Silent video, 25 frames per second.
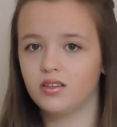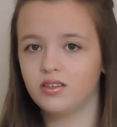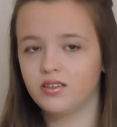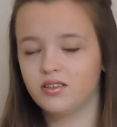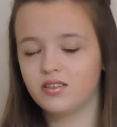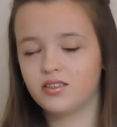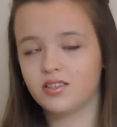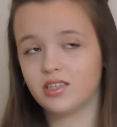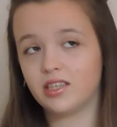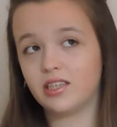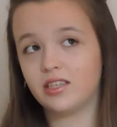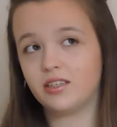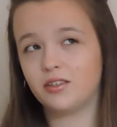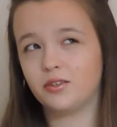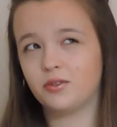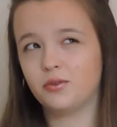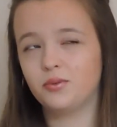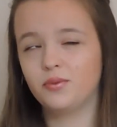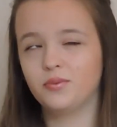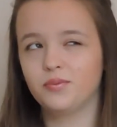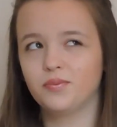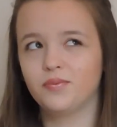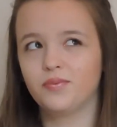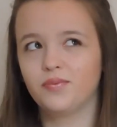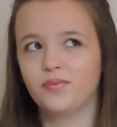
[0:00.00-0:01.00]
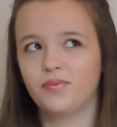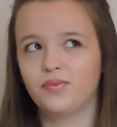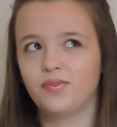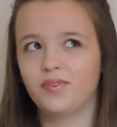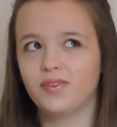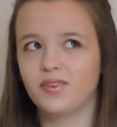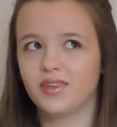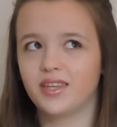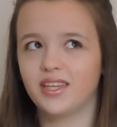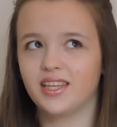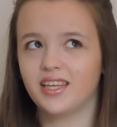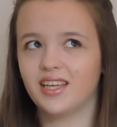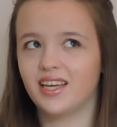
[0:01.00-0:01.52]
So,
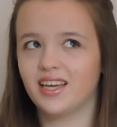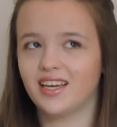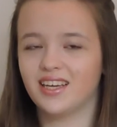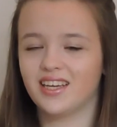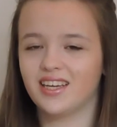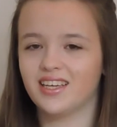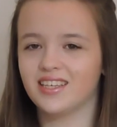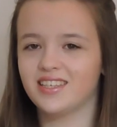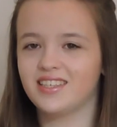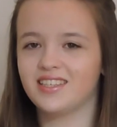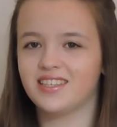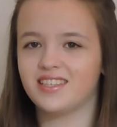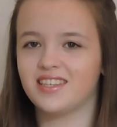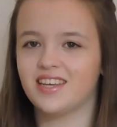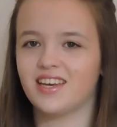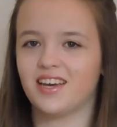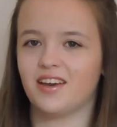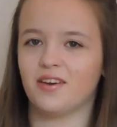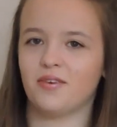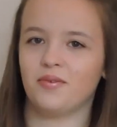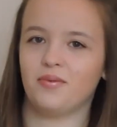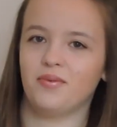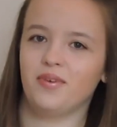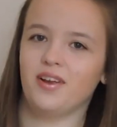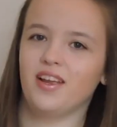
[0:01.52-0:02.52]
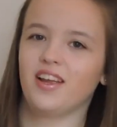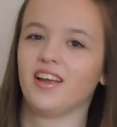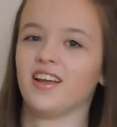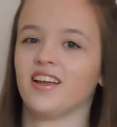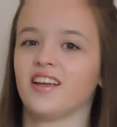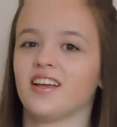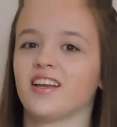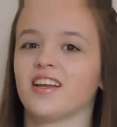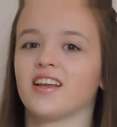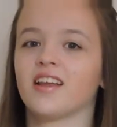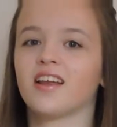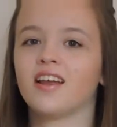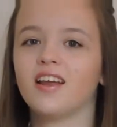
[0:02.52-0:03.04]
as you know,
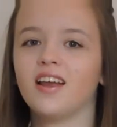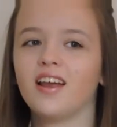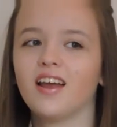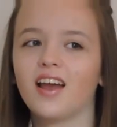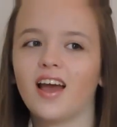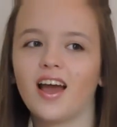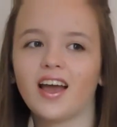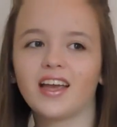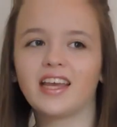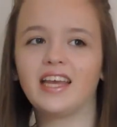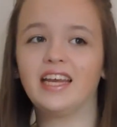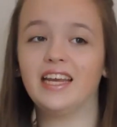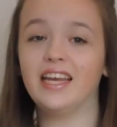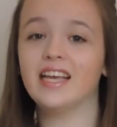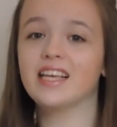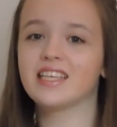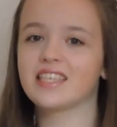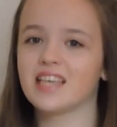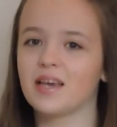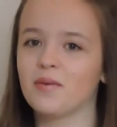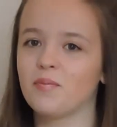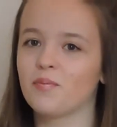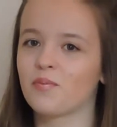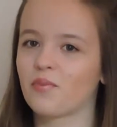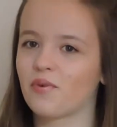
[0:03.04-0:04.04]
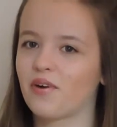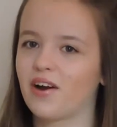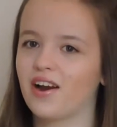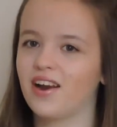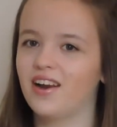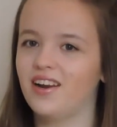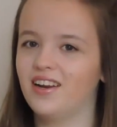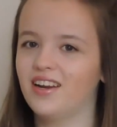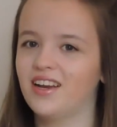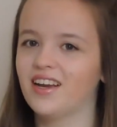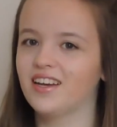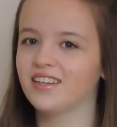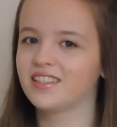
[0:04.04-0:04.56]
I can get temporary,
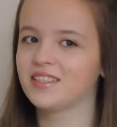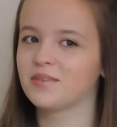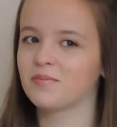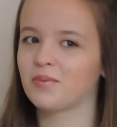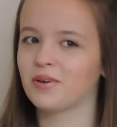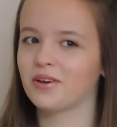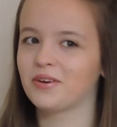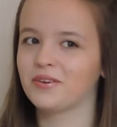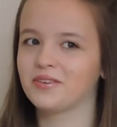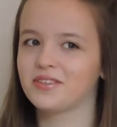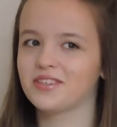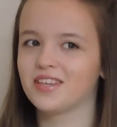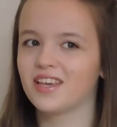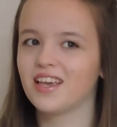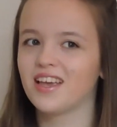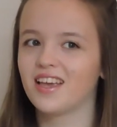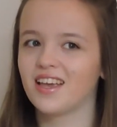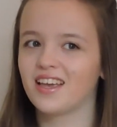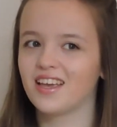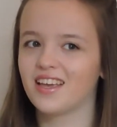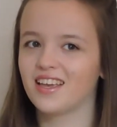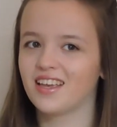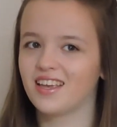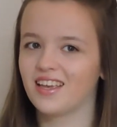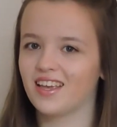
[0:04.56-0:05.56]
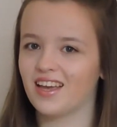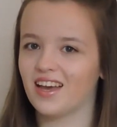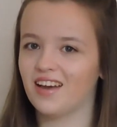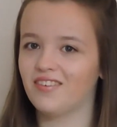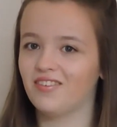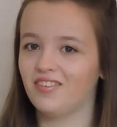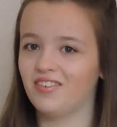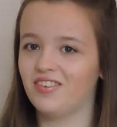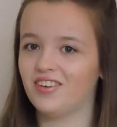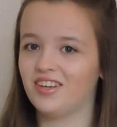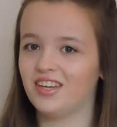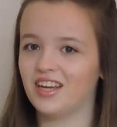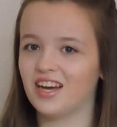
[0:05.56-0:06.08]
I suppose. I've
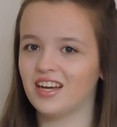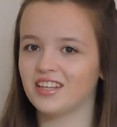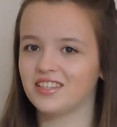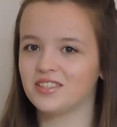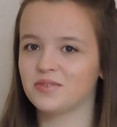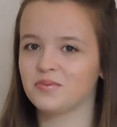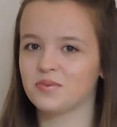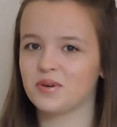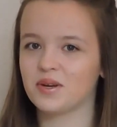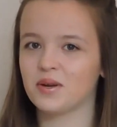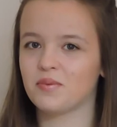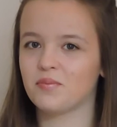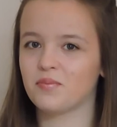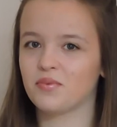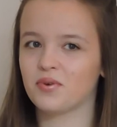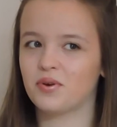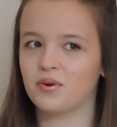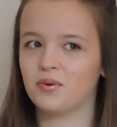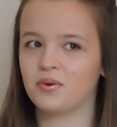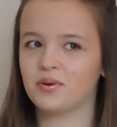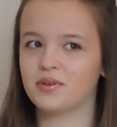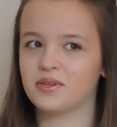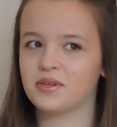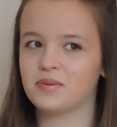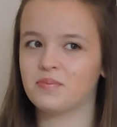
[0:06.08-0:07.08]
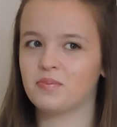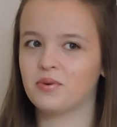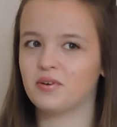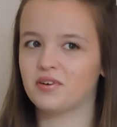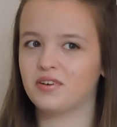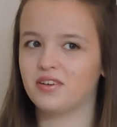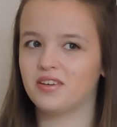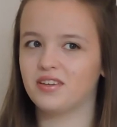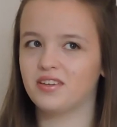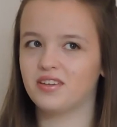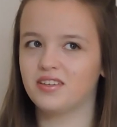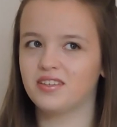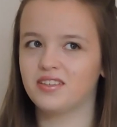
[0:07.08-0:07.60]
already had some temporary ones, but
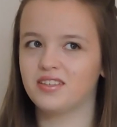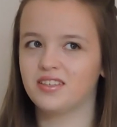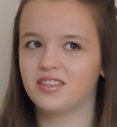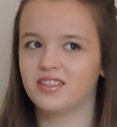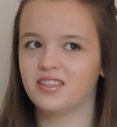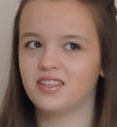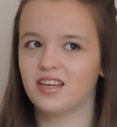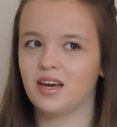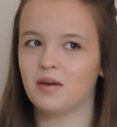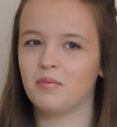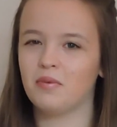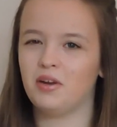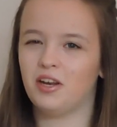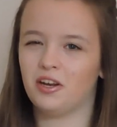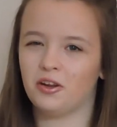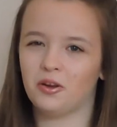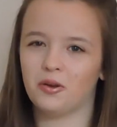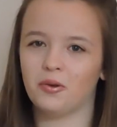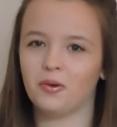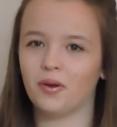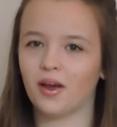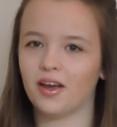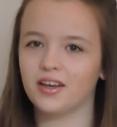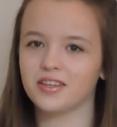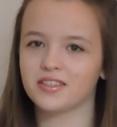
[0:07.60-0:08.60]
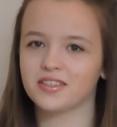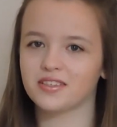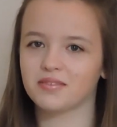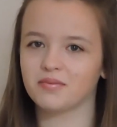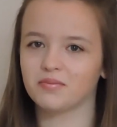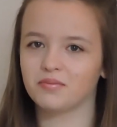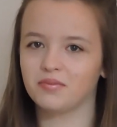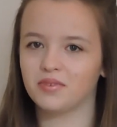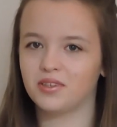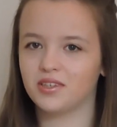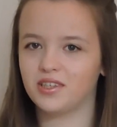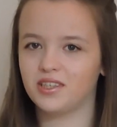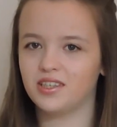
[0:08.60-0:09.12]
I mean, who
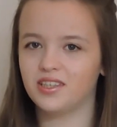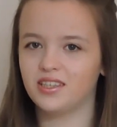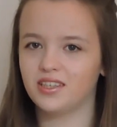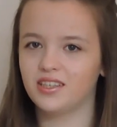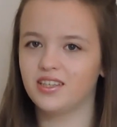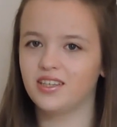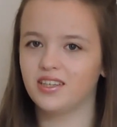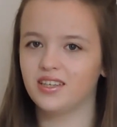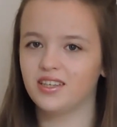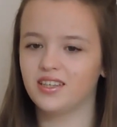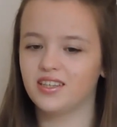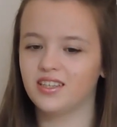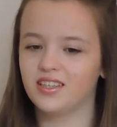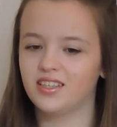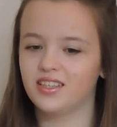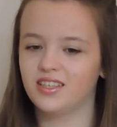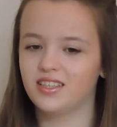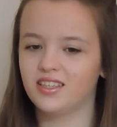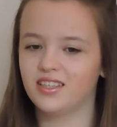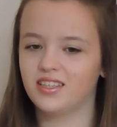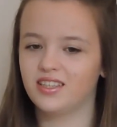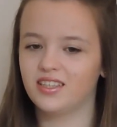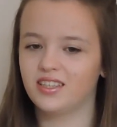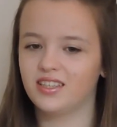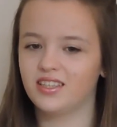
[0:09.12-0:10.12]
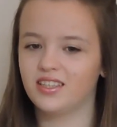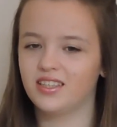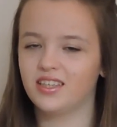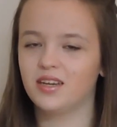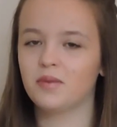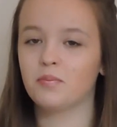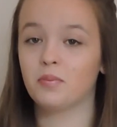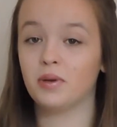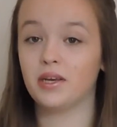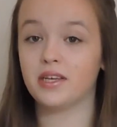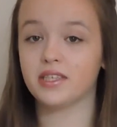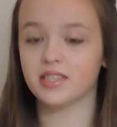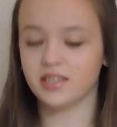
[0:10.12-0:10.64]
hasn't? But
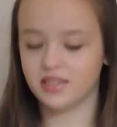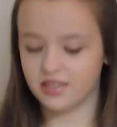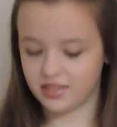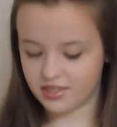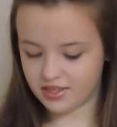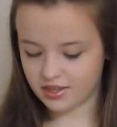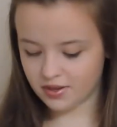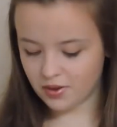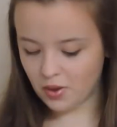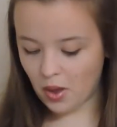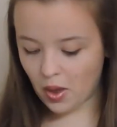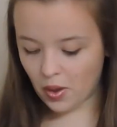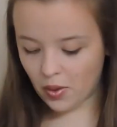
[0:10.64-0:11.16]
piercings.